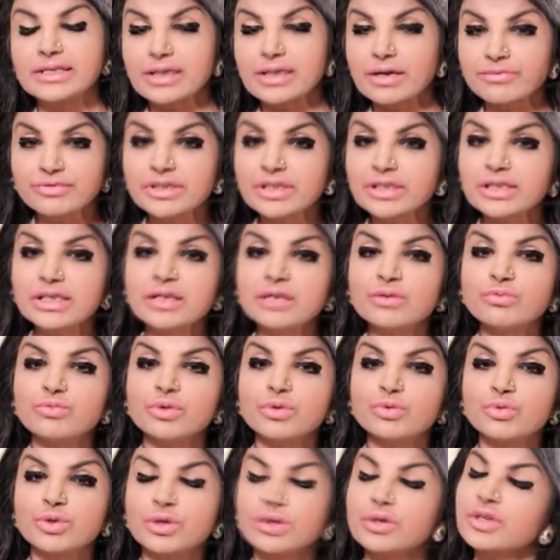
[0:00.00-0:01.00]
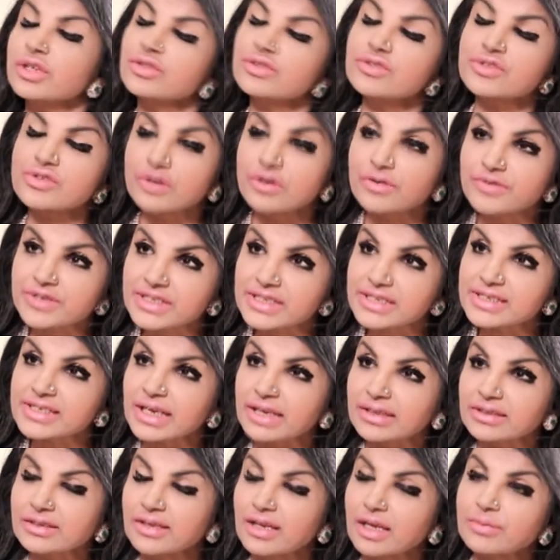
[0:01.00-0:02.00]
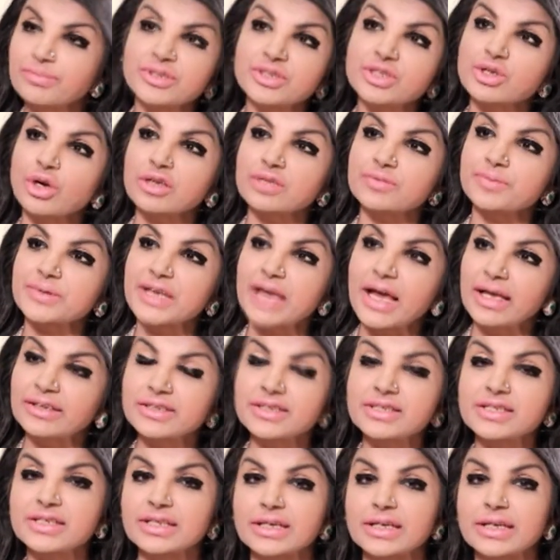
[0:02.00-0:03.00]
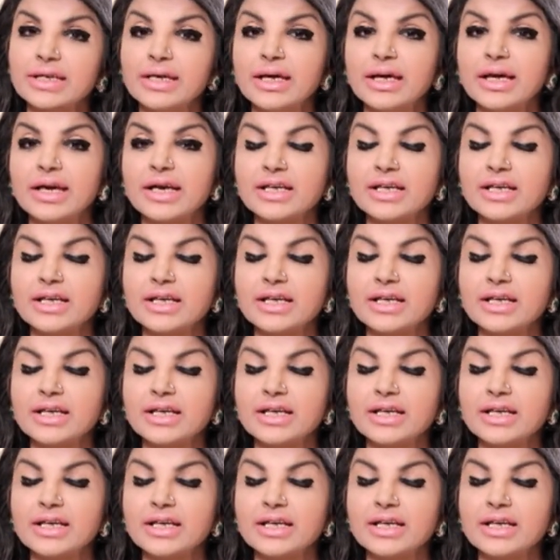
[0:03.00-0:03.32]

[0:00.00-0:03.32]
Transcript: Definitely, we would look into services sector, that means hospitality.